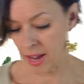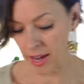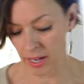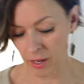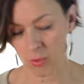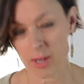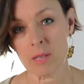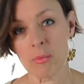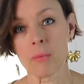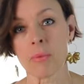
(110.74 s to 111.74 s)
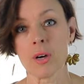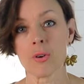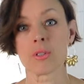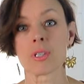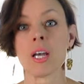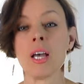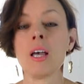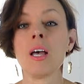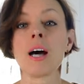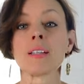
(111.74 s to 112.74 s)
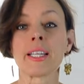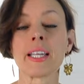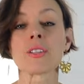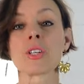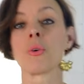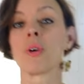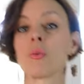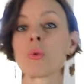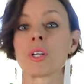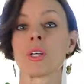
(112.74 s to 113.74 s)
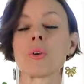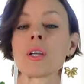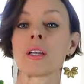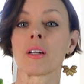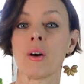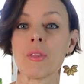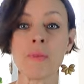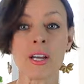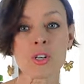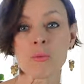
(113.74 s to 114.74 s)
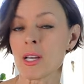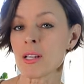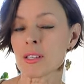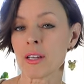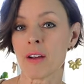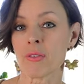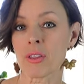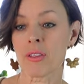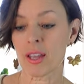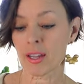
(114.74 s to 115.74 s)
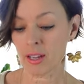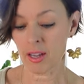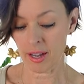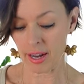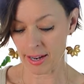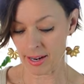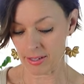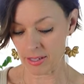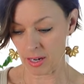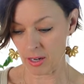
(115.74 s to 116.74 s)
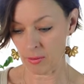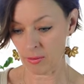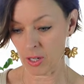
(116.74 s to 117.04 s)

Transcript: a recipe post a link to it where you can get all the measurements and everything and uh,